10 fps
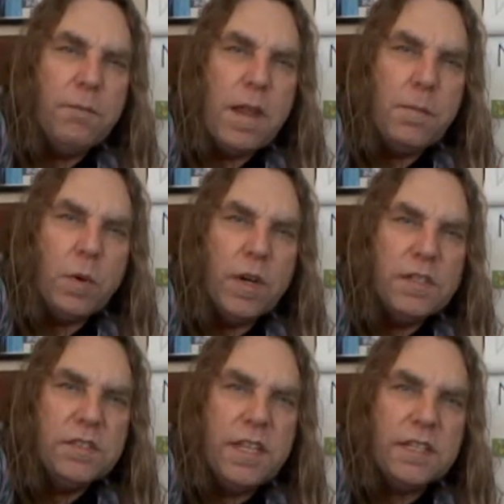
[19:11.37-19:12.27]

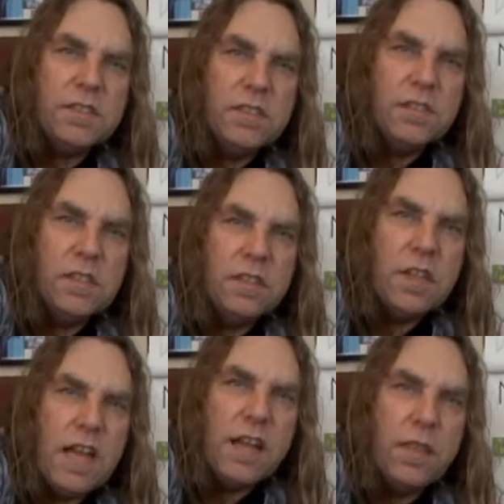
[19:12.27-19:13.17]
February 6th
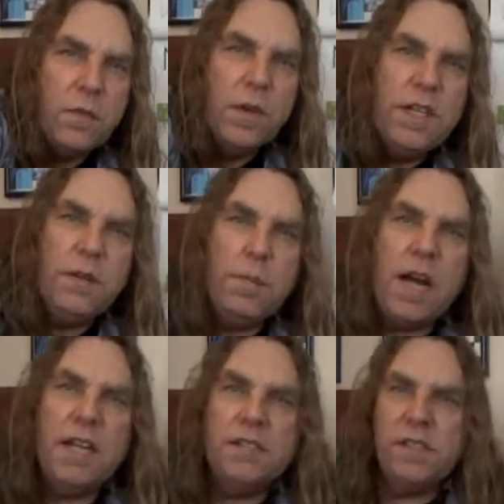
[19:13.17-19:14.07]
at 3
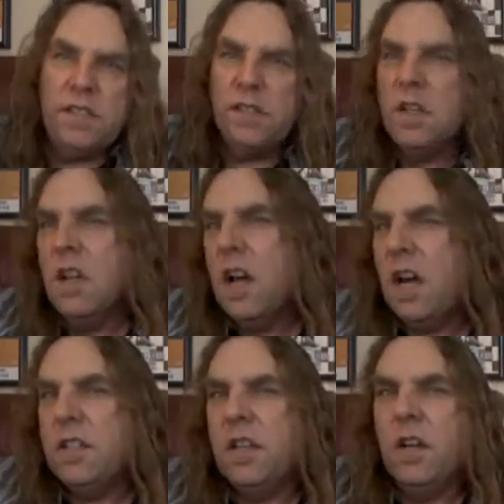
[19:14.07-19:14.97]
Pisces
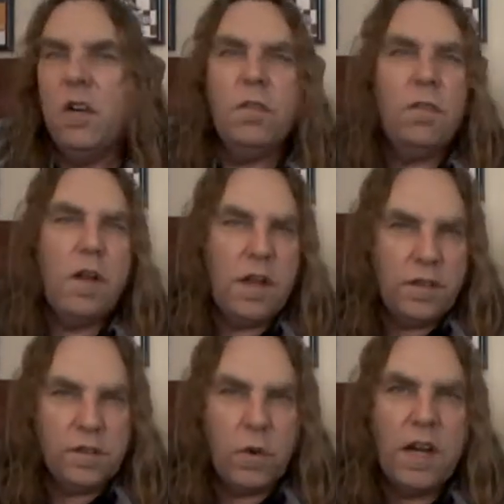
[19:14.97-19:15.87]
until
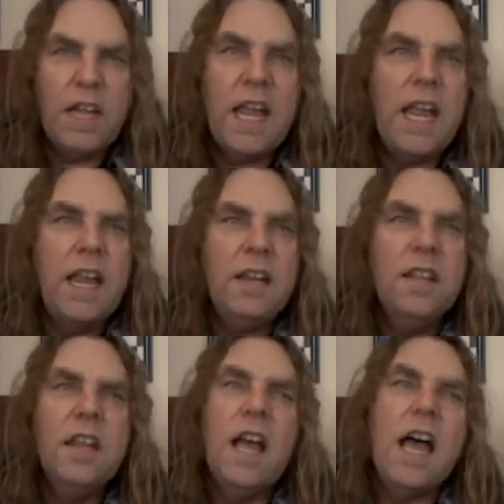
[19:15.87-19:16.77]
the
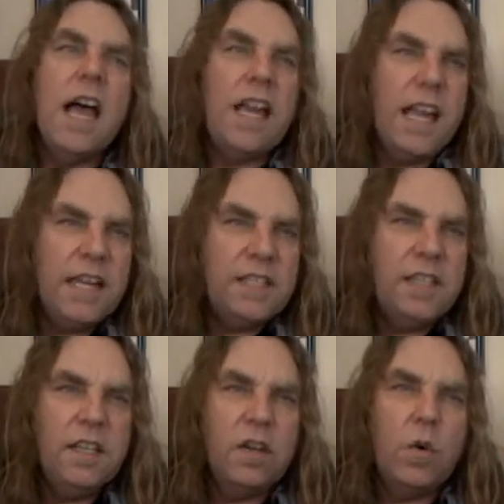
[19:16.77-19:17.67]
28th at
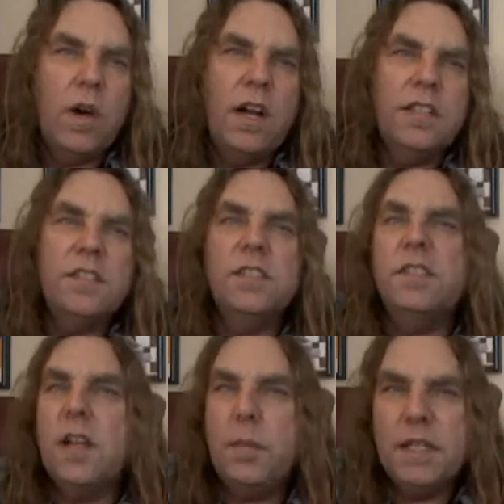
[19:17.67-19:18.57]
18 Aquarius. This
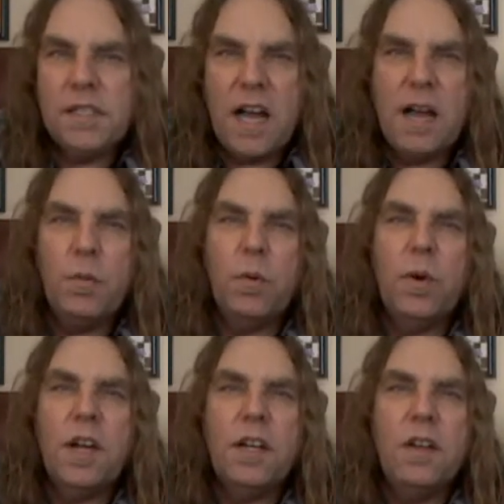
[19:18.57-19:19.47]
is going to be a time where
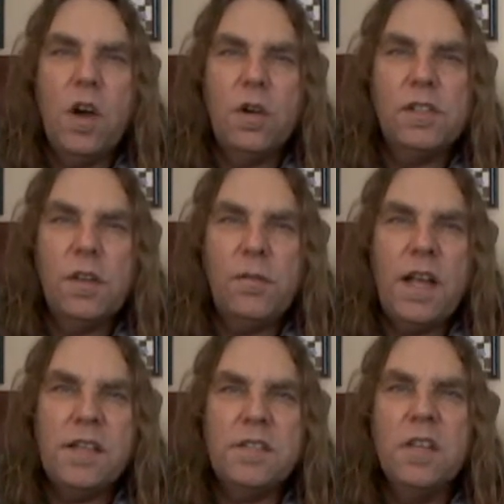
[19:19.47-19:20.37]
we're going to notice
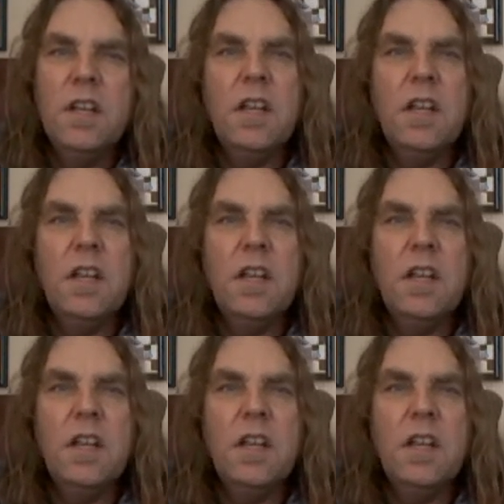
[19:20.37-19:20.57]
events